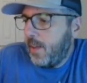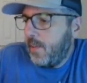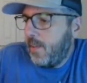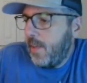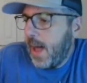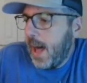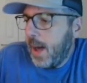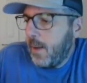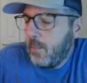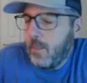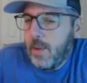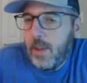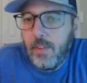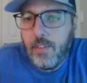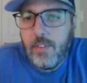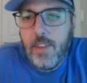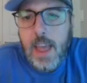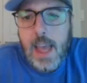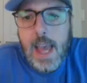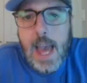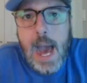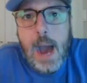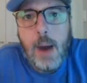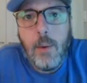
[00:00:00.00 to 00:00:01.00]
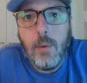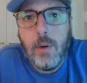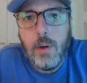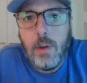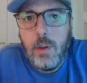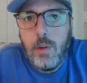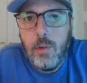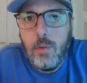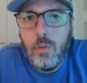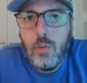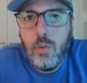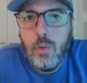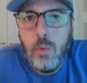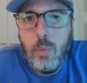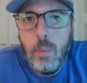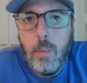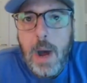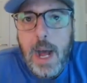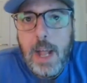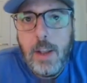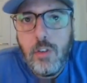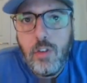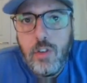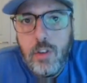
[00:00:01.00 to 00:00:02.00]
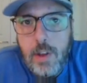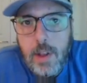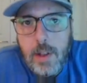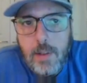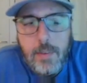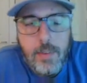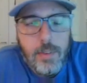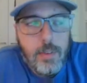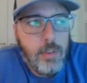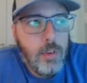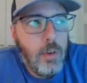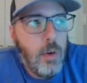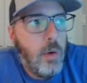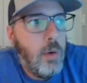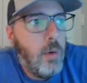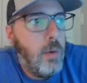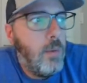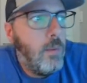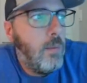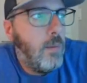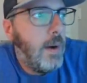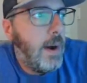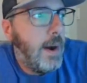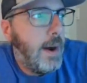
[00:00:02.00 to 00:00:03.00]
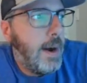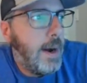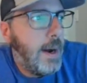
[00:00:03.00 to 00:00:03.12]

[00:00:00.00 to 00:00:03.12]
that we say how are you too much, and so